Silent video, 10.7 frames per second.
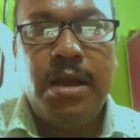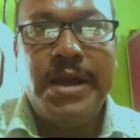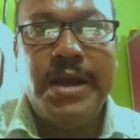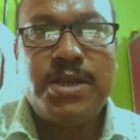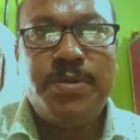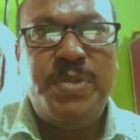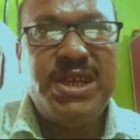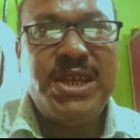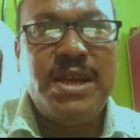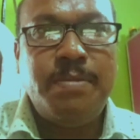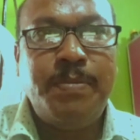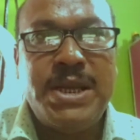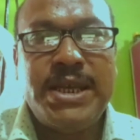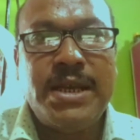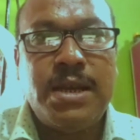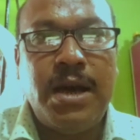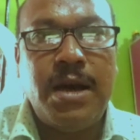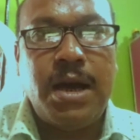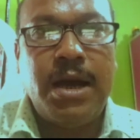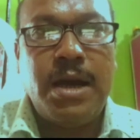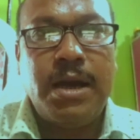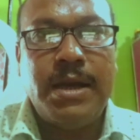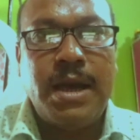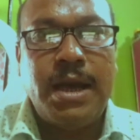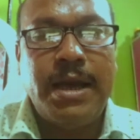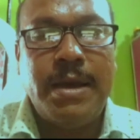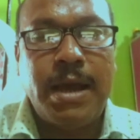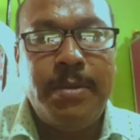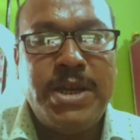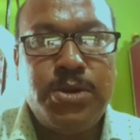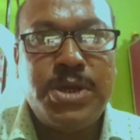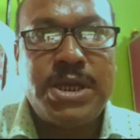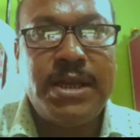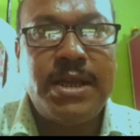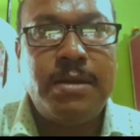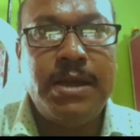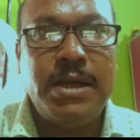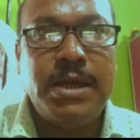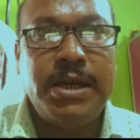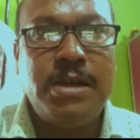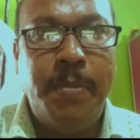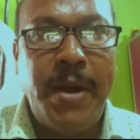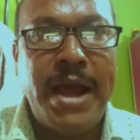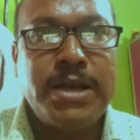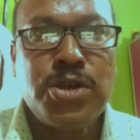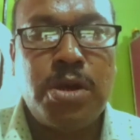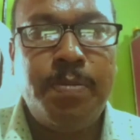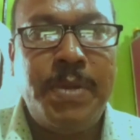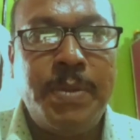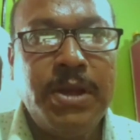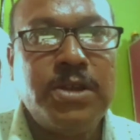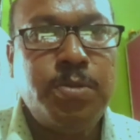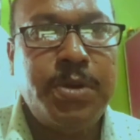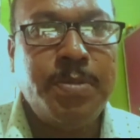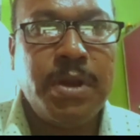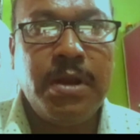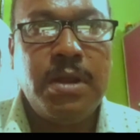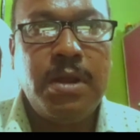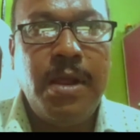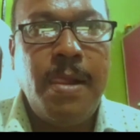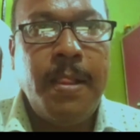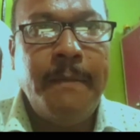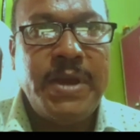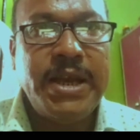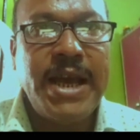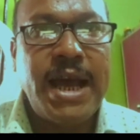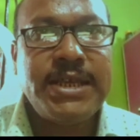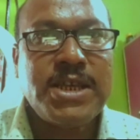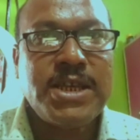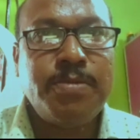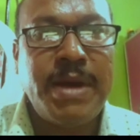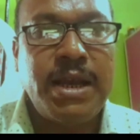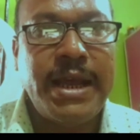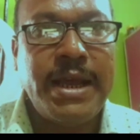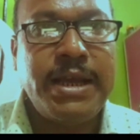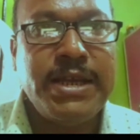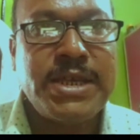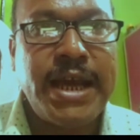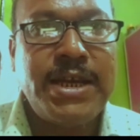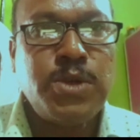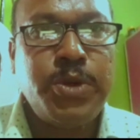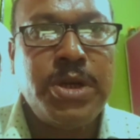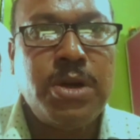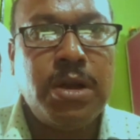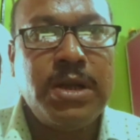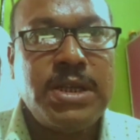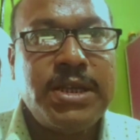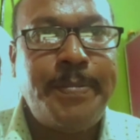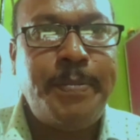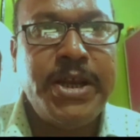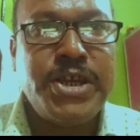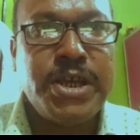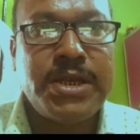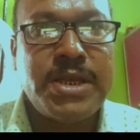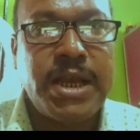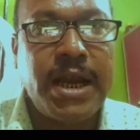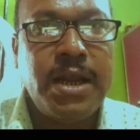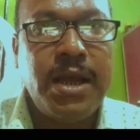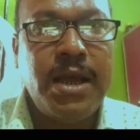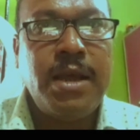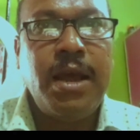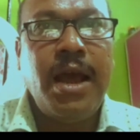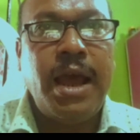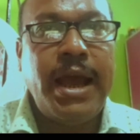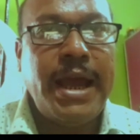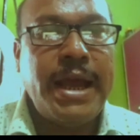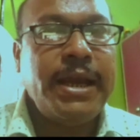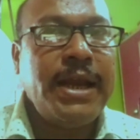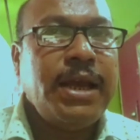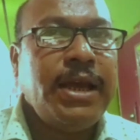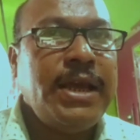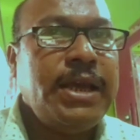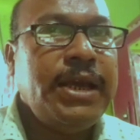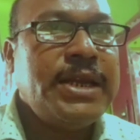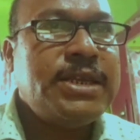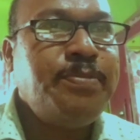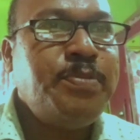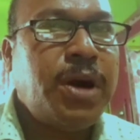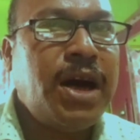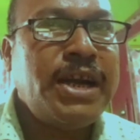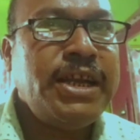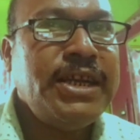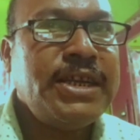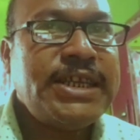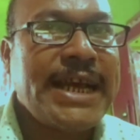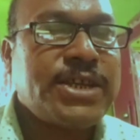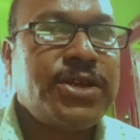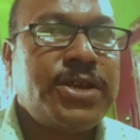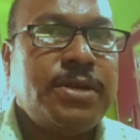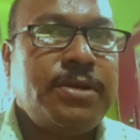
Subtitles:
It is pleasant. I mean to say that it depends on people to people. It has a smell. In science, we call this is a pleasant smell, and it's a burning taste.